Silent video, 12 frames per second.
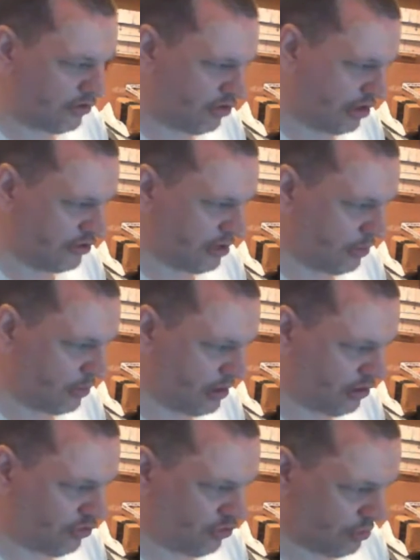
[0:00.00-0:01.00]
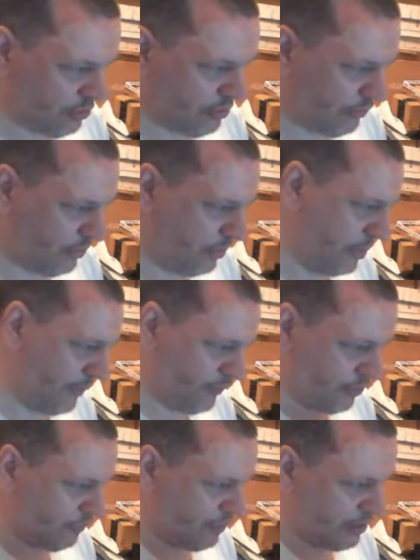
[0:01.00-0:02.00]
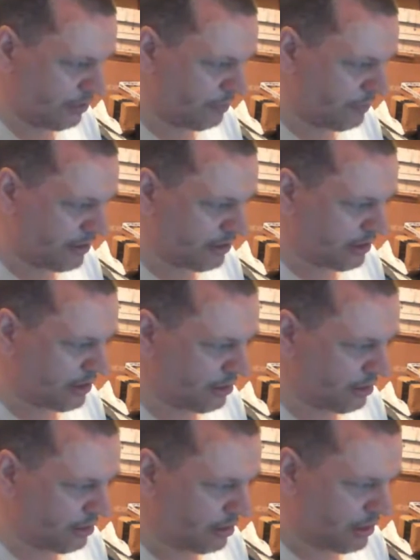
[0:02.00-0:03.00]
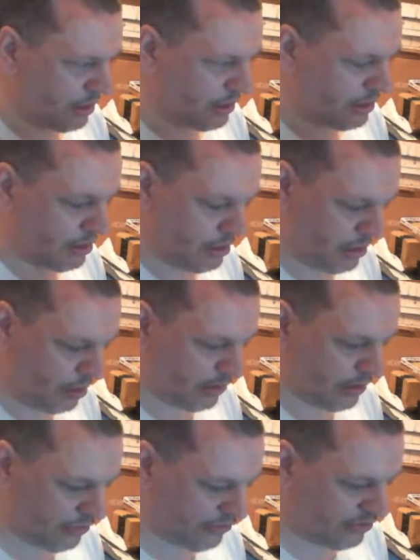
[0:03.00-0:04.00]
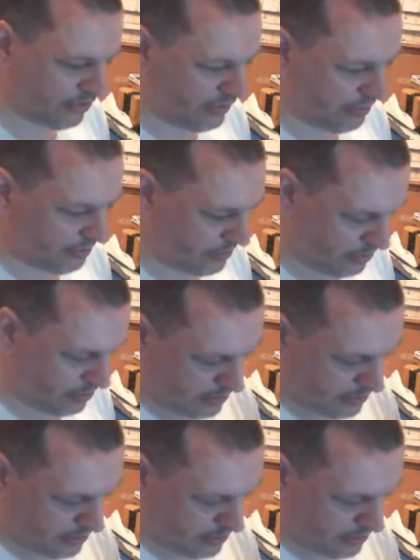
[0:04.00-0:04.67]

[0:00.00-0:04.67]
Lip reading: Location, a bit further around the bloody lake, I went and lost the tip.